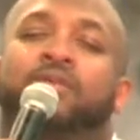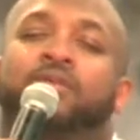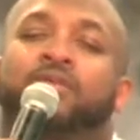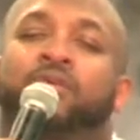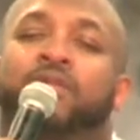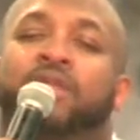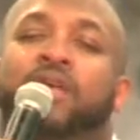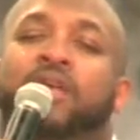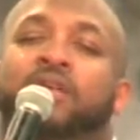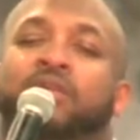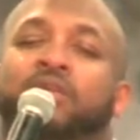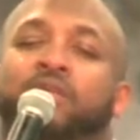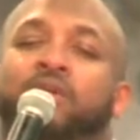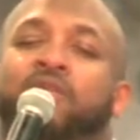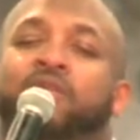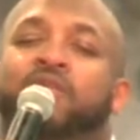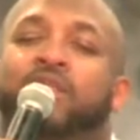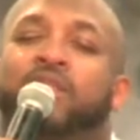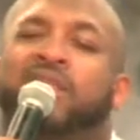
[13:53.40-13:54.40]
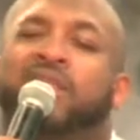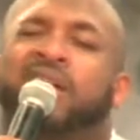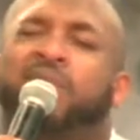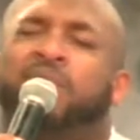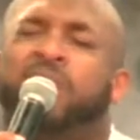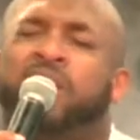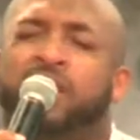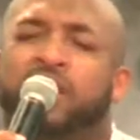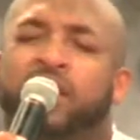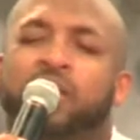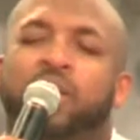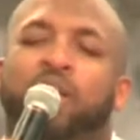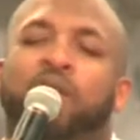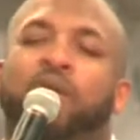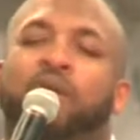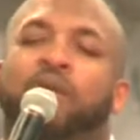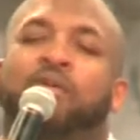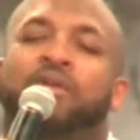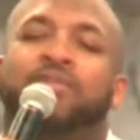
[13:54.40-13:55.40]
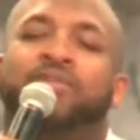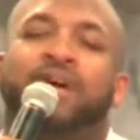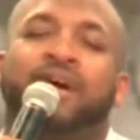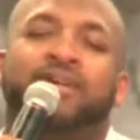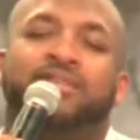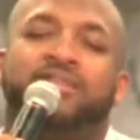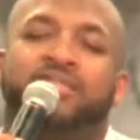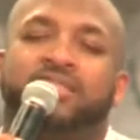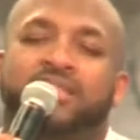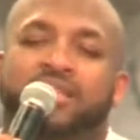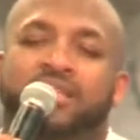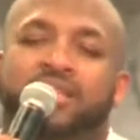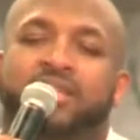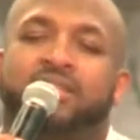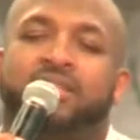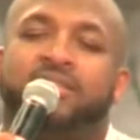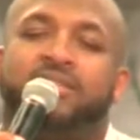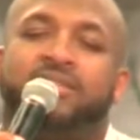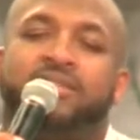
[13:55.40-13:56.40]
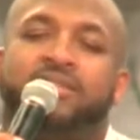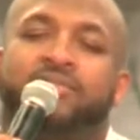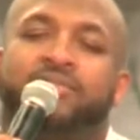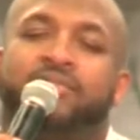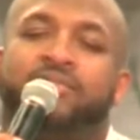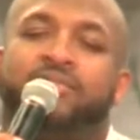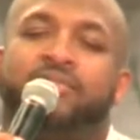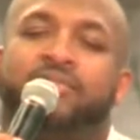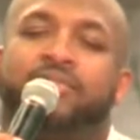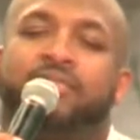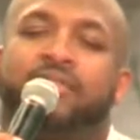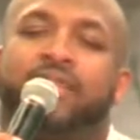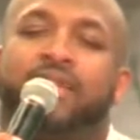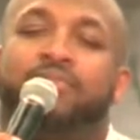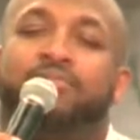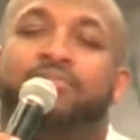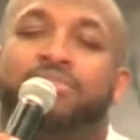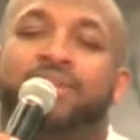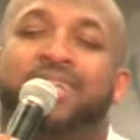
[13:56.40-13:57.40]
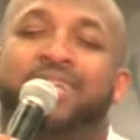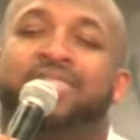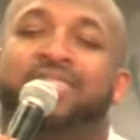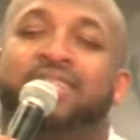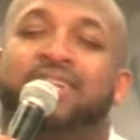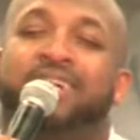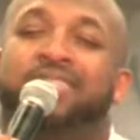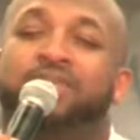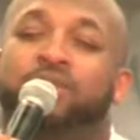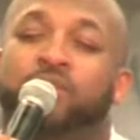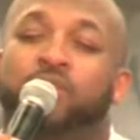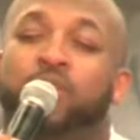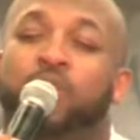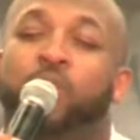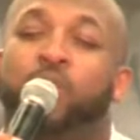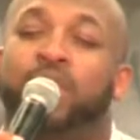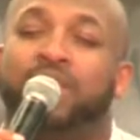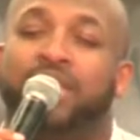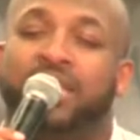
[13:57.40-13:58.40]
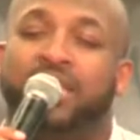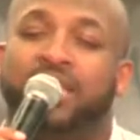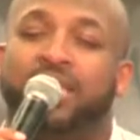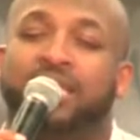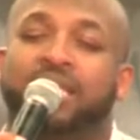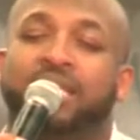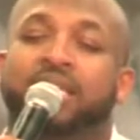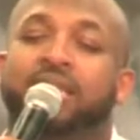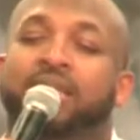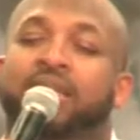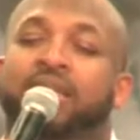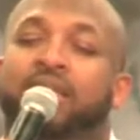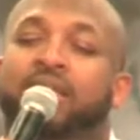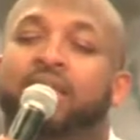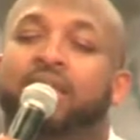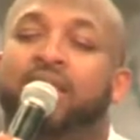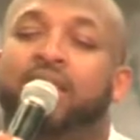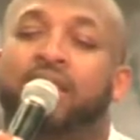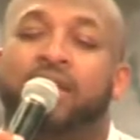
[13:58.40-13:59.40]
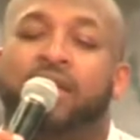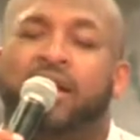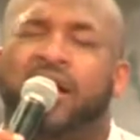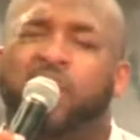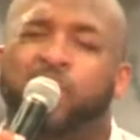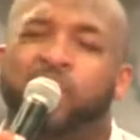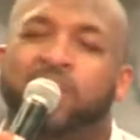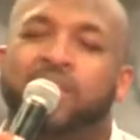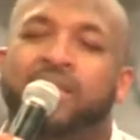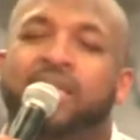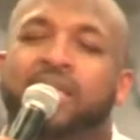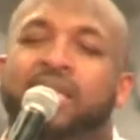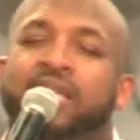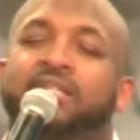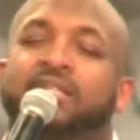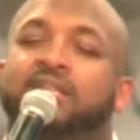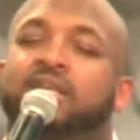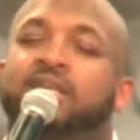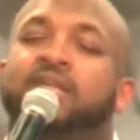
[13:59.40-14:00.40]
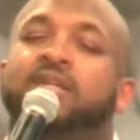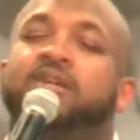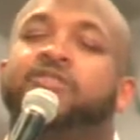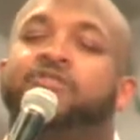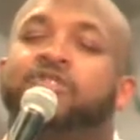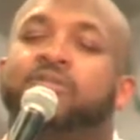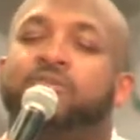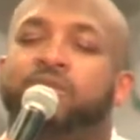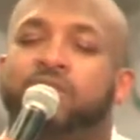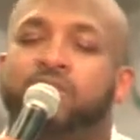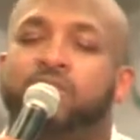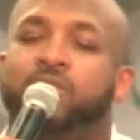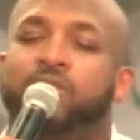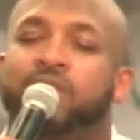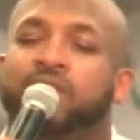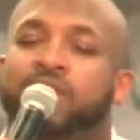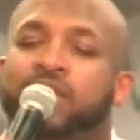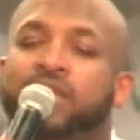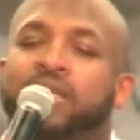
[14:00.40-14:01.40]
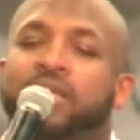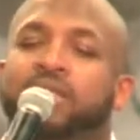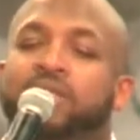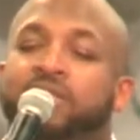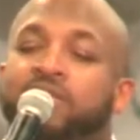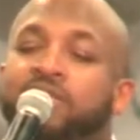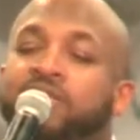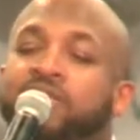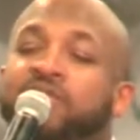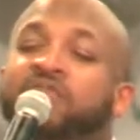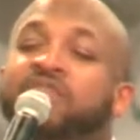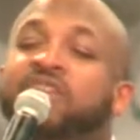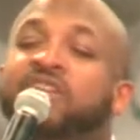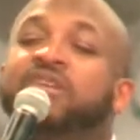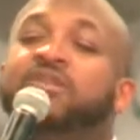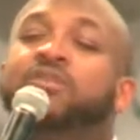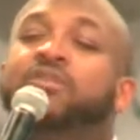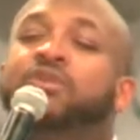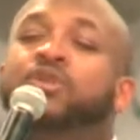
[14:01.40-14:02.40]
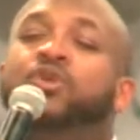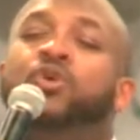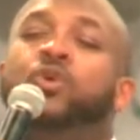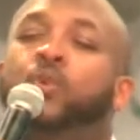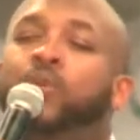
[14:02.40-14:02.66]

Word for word: We thank you, Lord, for looking beyond all of our sins and blessing us with what we need. And God, we need to hear from you. We need to feel you.